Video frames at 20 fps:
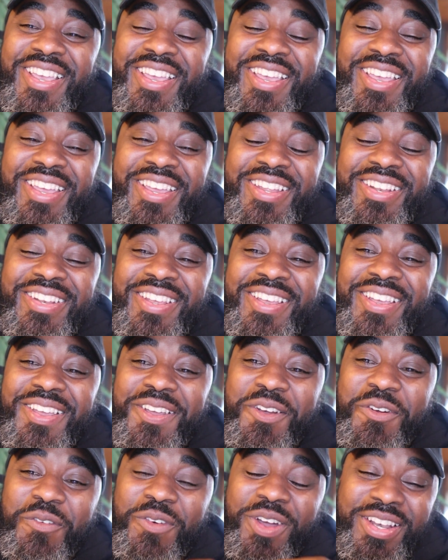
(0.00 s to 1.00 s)
And
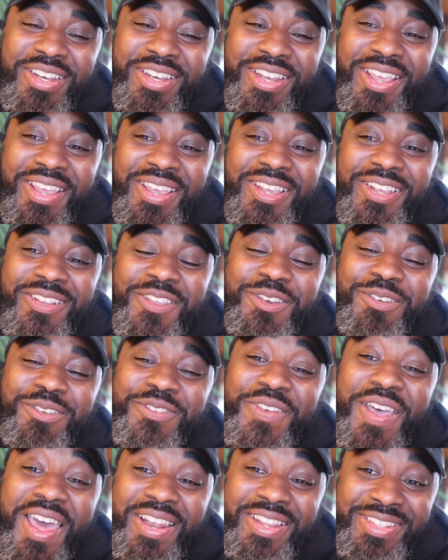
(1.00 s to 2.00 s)
one day it was
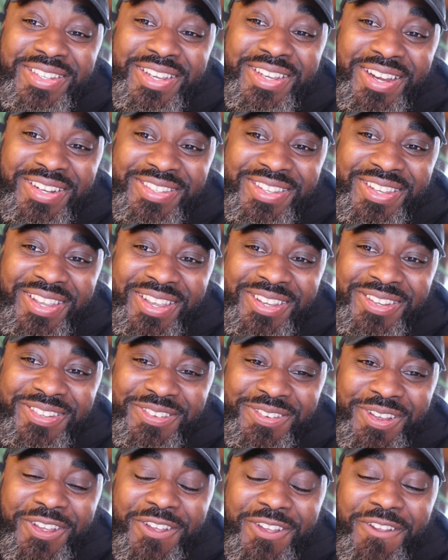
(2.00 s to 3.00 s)
Valentine's Day,
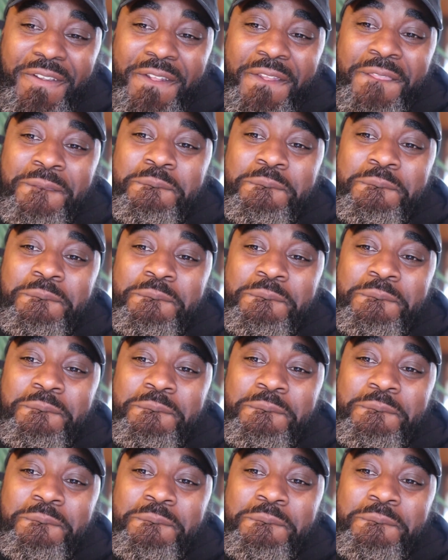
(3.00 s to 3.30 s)
right?